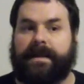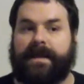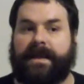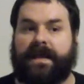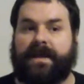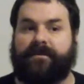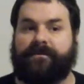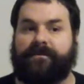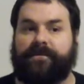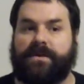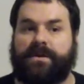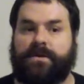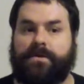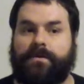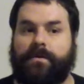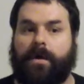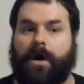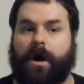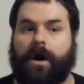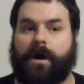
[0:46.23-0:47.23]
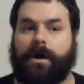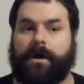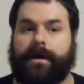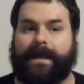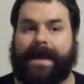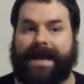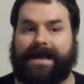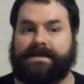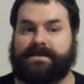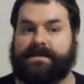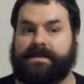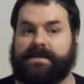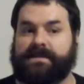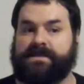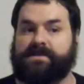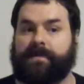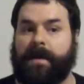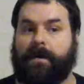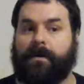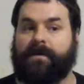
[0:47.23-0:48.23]
If you are casting a
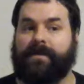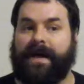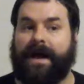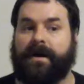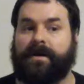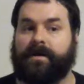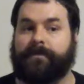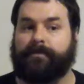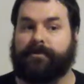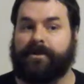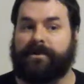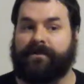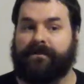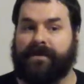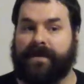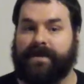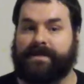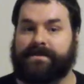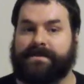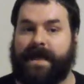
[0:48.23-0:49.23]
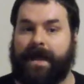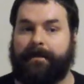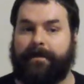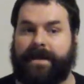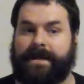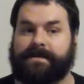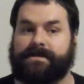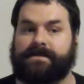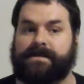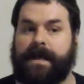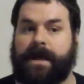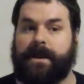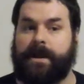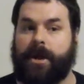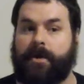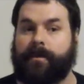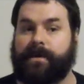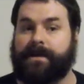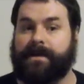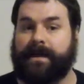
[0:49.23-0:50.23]
spell without a prefix, that means that
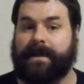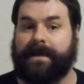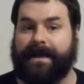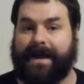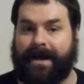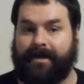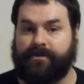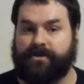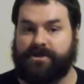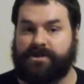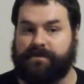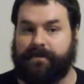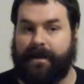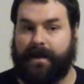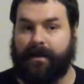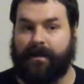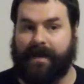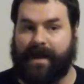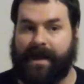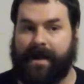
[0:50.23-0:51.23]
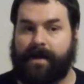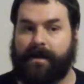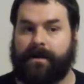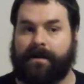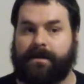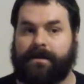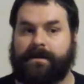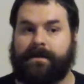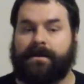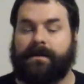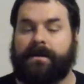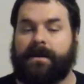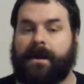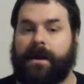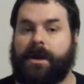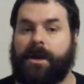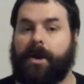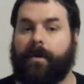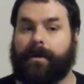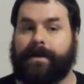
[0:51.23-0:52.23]
no one can counterspell that.
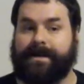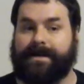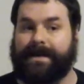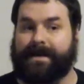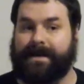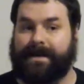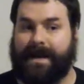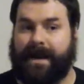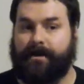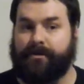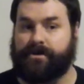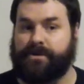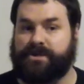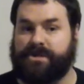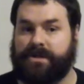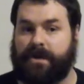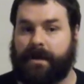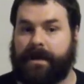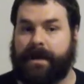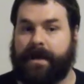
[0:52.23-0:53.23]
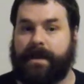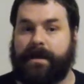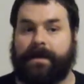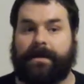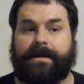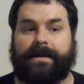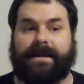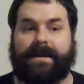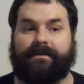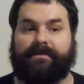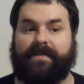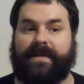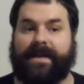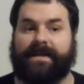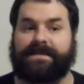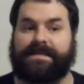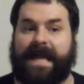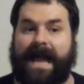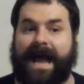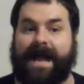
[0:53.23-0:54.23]
No one can countersong it. If
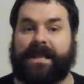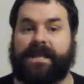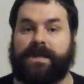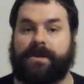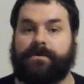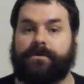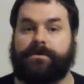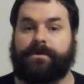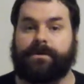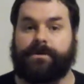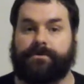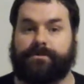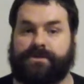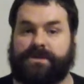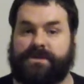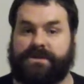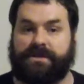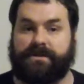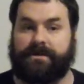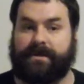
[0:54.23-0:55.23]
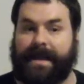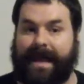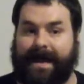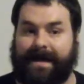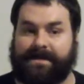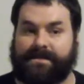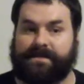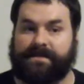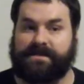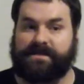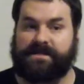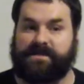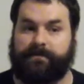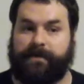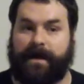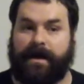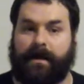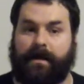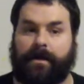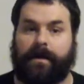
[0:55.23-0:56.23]
they attack you, you still cast the
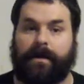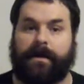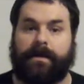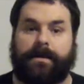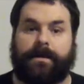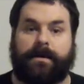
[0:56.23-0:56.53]
spell.